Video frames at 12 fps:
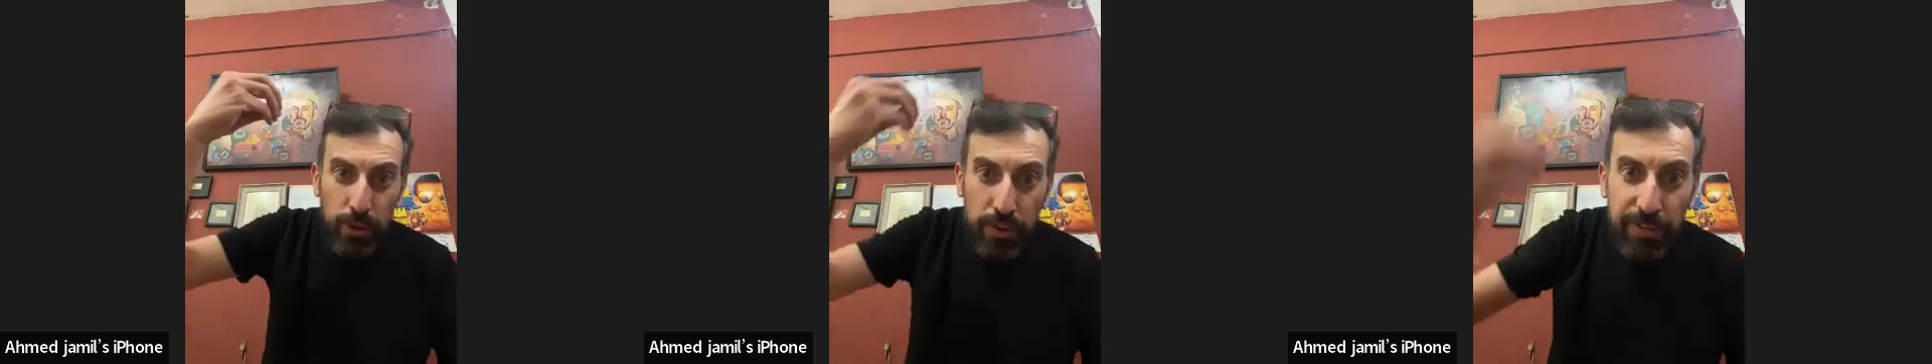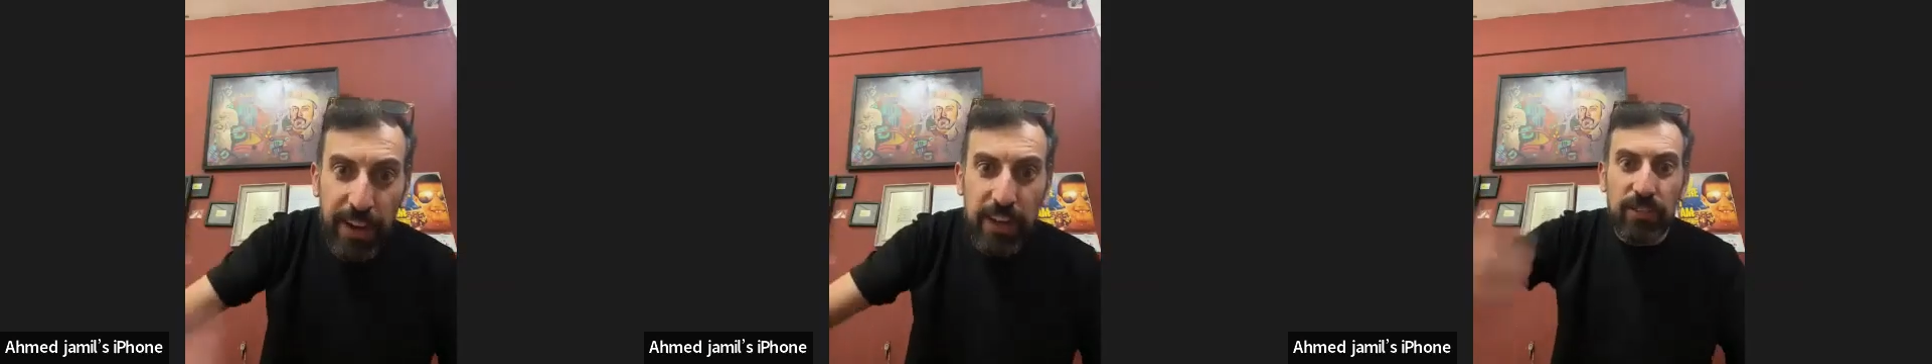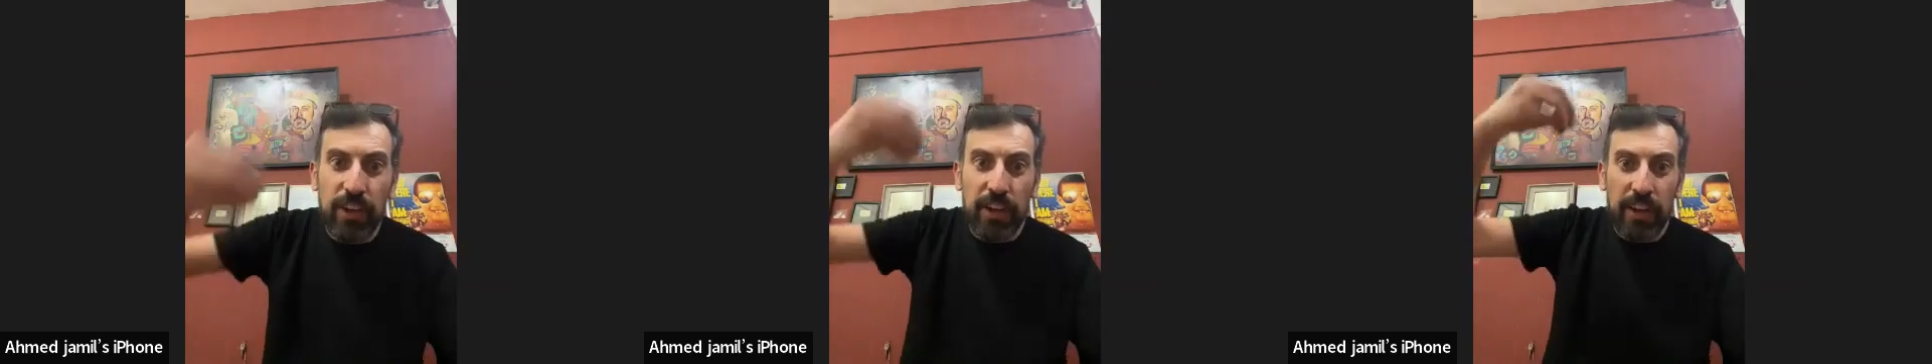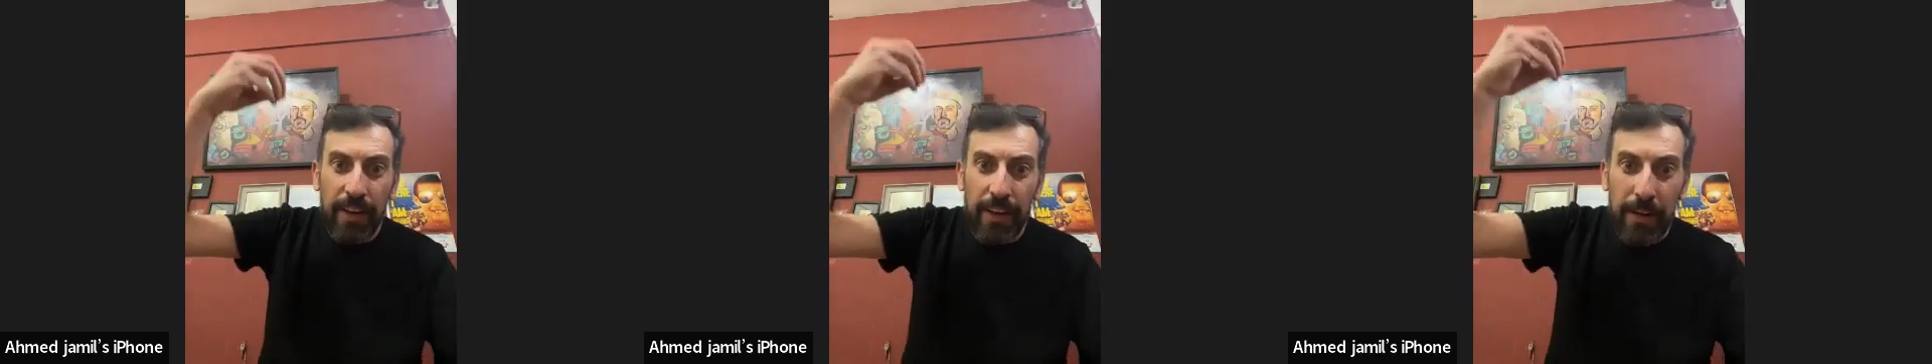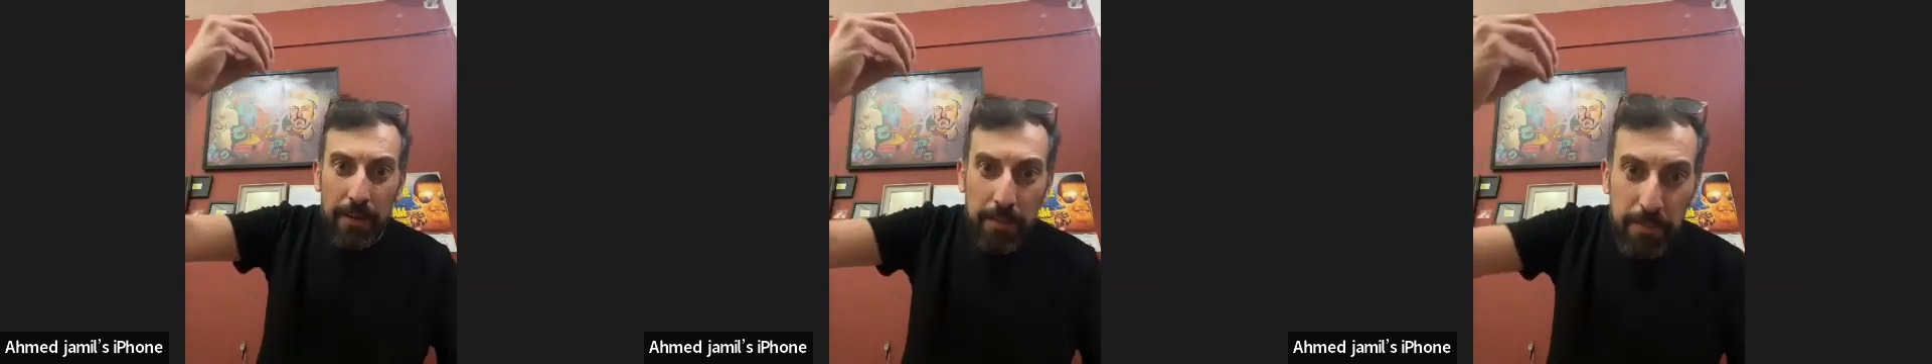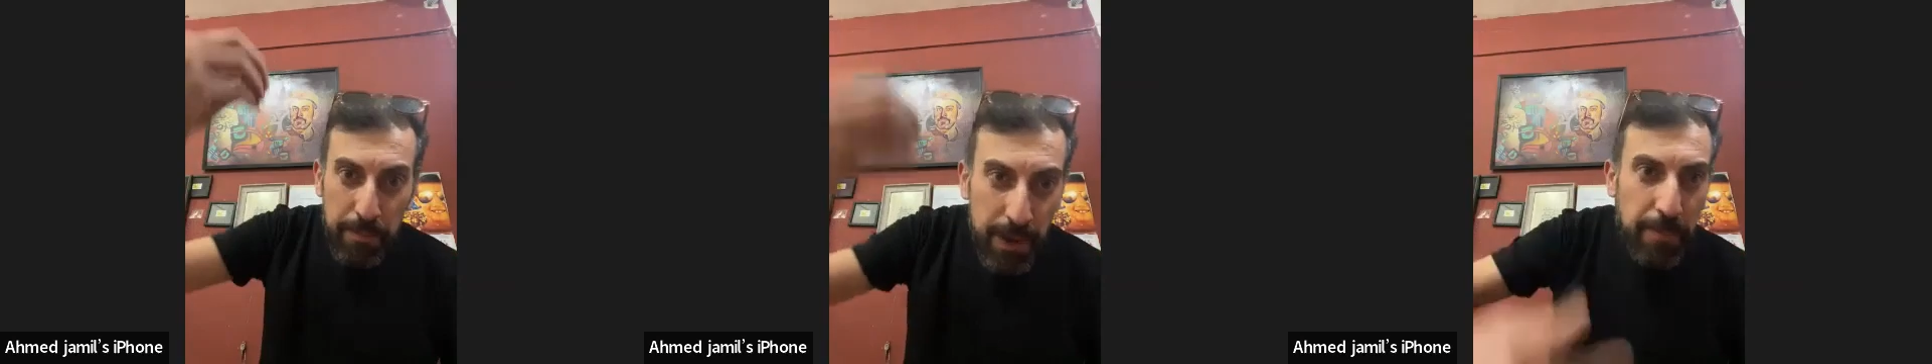invasion,
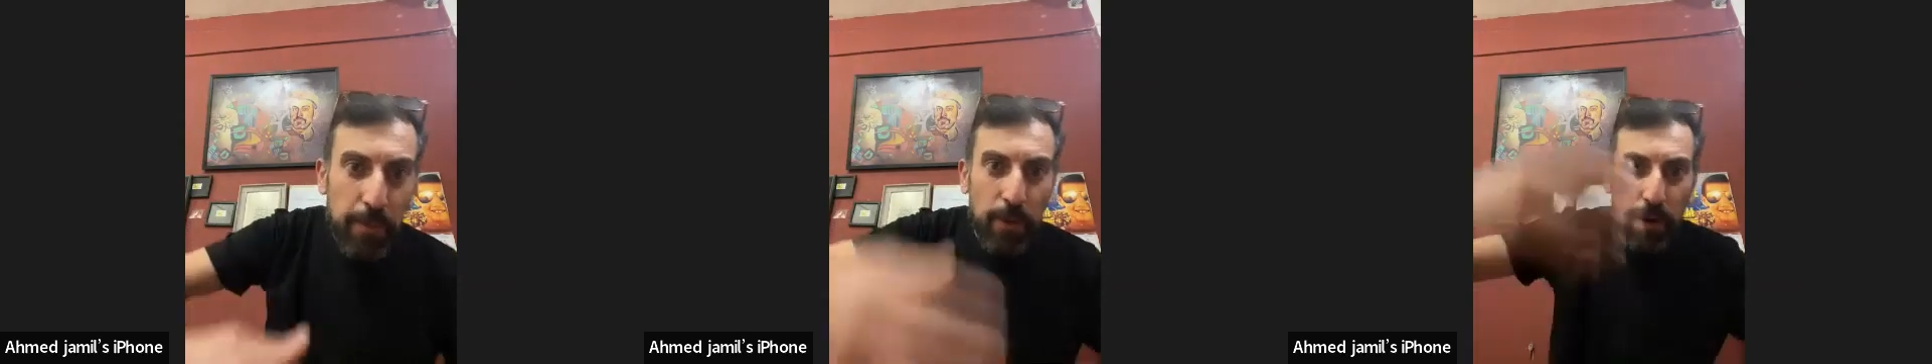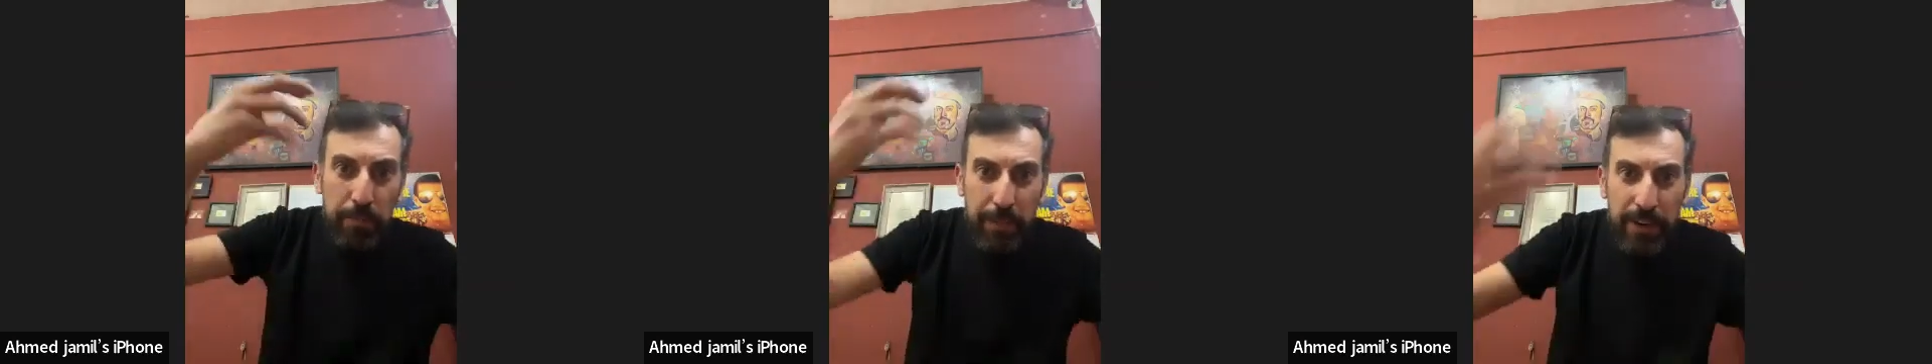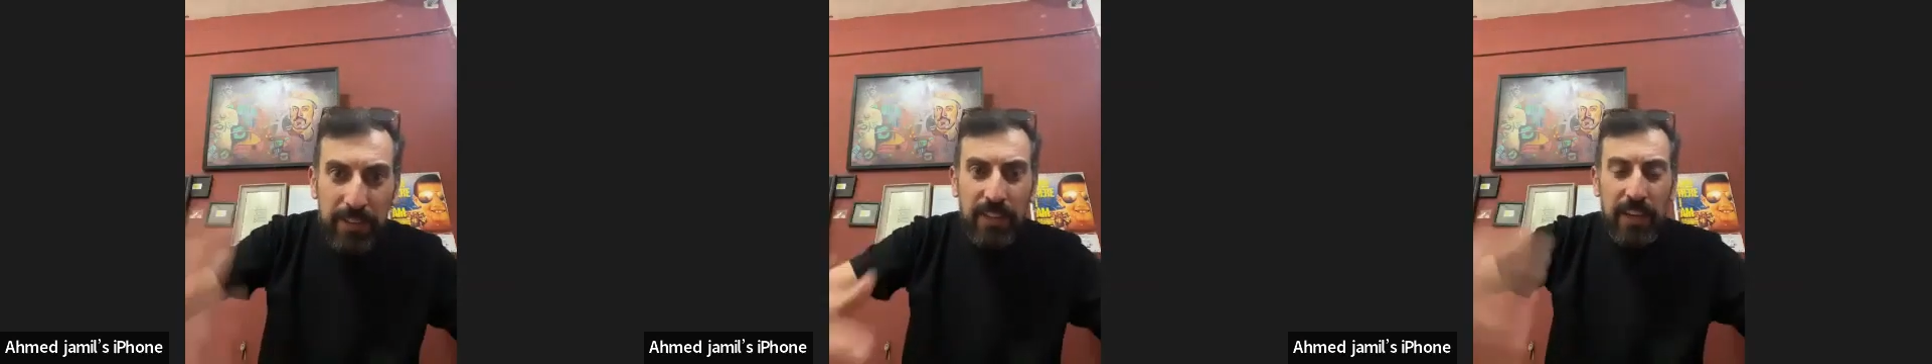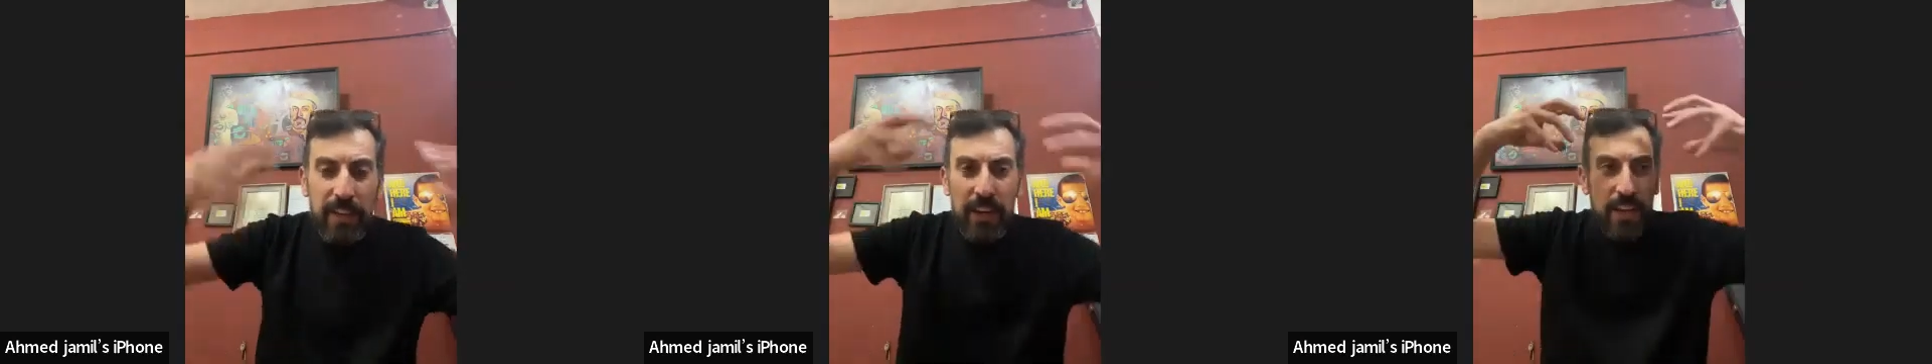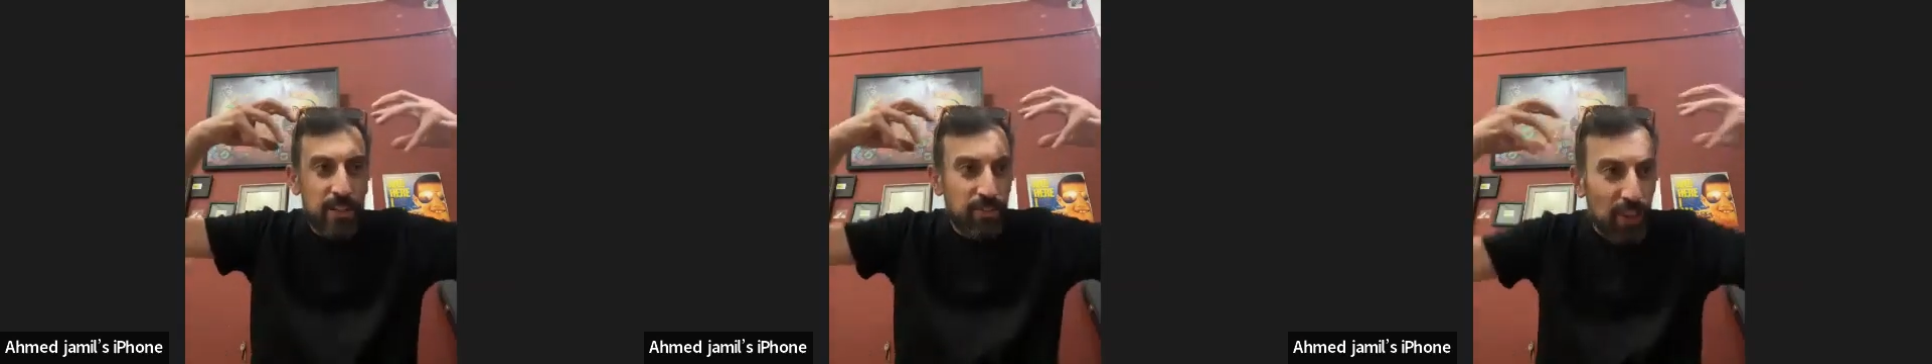people, prison.